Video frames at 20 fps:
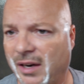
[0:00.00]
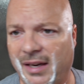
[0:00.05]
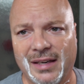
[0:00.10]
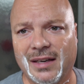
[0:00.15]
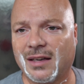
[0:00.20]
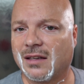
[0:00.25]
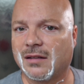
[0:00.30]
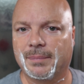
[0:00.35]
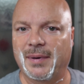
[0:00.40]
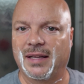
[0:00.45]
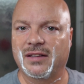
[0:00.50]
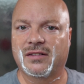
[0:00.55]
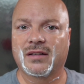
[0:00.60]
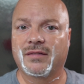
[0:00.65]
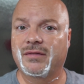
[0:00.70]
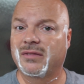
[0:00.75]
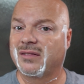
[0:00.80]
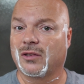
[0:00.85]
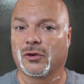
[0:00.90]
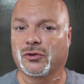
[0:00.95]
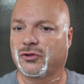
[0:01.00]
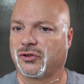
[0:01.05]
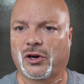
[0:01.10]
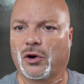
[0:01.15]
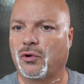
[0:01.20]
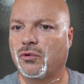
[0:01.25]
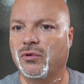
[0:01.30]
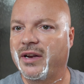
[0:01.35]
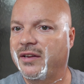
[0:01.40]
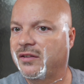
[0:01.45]
inexpensive. There's
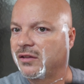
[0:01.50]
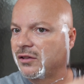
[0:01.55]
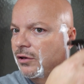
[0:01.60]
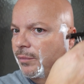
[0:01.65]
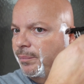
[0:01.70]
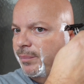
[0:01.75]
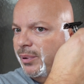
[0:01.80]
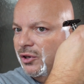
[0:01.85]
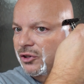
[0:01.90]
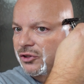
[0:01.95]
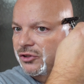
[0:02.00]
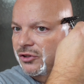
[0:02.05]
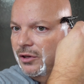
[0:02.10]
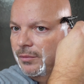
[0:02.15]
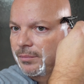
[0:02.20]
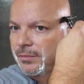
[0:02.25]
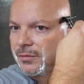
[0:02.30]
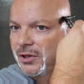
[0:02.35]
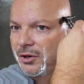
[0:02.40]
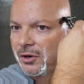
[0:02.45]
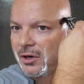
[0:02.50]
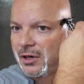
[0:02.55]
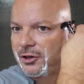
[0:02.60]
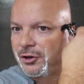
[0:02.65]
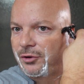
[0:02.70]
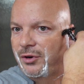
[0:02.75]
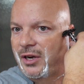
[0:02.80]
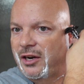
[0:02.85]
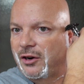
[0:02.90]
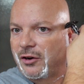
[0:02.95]
no reason to push them. Now, I
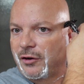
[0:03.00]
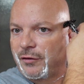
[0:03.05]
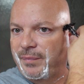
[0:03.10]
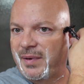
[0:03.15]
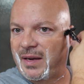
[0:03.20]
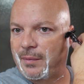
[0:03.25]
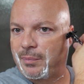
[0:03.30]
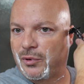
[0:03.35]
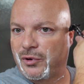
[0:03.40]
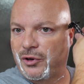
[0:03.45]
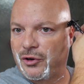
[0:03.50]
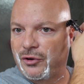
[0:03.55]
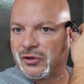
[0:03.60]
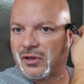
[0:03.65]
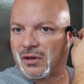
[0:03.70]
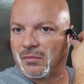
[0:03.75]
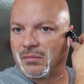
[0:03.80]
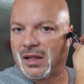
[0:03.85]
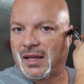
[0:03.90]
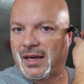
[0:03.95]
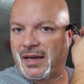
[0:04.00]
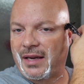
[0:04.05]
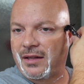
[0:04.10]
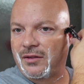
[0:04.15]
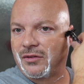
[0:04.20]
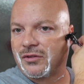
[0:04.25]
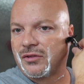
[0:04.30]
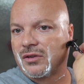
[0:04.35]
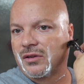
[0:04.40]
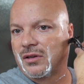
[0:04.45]
do hear of people using
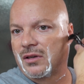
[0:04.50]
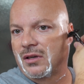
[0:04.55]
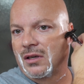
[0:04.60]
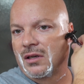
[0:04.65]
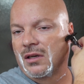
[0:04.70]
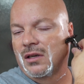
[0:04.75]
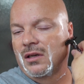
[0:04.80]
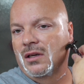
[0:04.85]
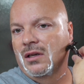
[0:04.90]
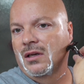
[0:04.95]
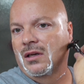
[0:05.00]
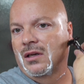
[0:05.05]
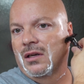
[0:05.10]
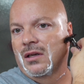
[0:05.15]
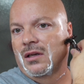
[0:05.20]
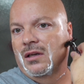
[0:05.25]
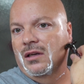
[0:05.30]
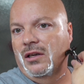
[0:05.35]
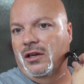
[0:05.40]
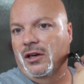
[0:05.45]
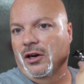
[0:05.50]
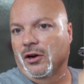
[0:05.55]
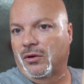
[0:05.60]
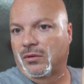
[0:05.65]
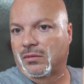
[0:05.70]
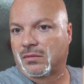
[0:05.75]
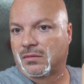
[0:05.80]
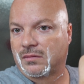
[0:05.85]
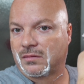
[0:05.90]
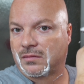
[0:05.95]
blades, you
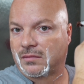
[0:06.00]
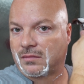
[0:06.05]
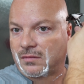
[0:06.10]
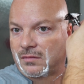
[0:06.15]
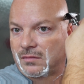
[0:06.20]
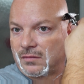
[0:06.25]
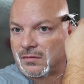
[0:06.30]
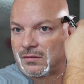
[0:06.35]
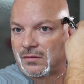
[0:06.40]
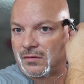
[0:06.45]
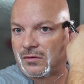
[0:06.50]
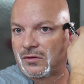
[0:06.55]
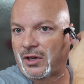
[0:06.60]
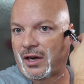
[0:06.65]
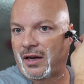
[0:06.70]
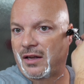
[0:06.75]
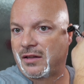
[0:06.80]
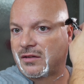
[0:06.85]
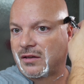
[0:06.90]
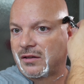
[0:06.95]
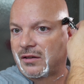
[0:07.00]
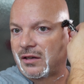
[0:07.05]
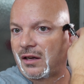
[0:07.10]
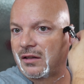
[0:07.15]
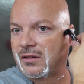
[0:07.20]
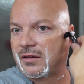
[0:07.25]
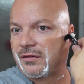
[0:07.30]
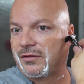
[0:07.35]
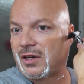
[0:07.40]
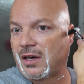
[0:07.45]
know, tons and
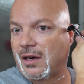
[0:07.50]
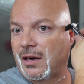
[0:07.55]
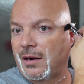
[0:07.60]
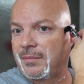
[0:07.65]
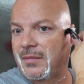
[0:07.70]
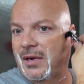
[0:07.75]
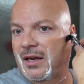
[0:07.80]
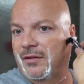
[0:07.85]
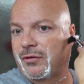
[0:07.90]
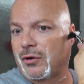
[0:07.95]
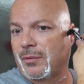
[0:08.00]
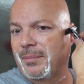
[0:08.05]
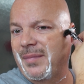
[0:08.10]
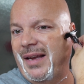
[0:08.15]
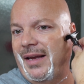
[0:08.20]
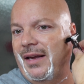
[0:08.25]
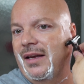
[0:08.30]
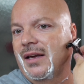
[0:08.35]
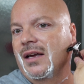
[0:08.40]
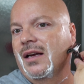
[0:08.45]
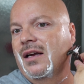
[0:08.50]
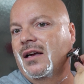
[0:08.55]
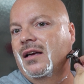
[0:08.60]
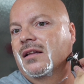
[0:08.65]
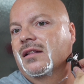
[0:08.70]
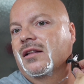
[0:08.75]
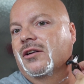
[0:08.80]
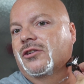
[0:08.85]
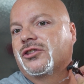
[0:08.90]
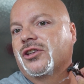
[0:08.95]
tons of time. And for me,
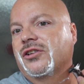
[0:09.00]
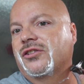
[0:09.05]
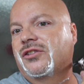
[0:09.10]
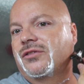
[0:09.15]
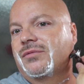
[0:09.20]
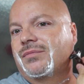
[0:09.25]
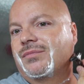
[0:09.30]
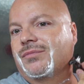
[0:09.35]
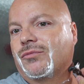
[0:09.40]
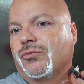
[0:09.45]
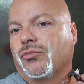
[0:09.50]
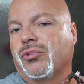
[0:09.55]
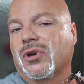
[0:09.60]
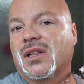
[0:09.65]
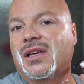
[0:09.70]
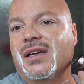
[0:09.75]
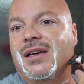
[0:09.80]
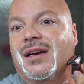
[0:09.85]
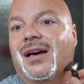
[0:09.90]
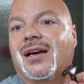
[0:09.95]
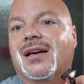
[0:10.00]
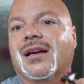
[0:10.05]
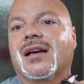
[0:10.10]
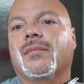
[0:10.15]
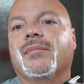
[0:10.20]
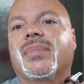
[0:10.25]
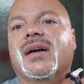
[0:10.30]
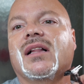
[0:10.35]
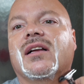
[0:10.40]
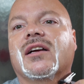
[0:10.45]
there's just really not a
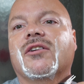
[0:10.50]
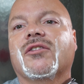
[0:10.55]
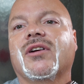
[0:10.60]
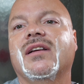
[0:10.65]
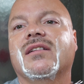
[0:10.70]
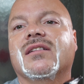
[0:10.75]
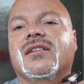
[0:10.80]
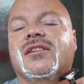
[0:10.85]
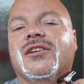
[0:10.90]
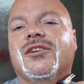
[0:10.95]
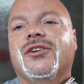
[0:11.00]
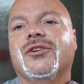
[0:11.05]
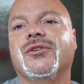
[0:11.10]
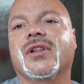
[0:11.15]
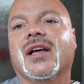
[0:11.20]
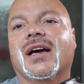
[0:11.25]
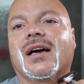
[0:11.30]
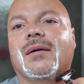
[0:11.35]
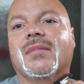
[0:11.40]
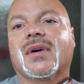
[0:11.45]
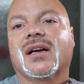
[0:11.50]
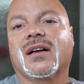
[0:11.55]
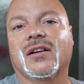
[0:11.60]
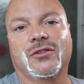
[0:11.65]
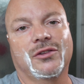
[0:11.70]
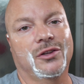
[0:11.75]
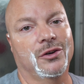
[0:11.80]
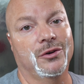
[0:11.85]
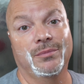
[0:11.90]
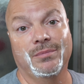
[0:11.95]
compelling reason to do that
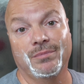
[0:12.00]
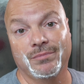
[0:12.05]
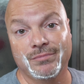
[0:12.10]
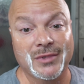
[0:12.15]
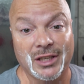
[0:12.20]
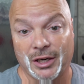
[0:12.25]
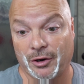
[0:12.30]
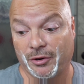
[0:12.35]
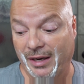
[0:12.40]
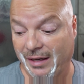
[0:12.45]
because they're, you know,